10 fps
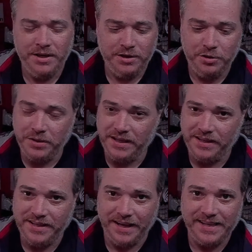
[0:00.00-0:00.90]
you get a
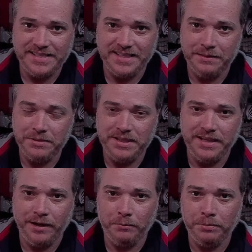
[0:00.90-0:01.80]
nice
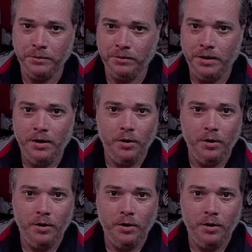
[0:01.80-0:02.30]
MTL pull.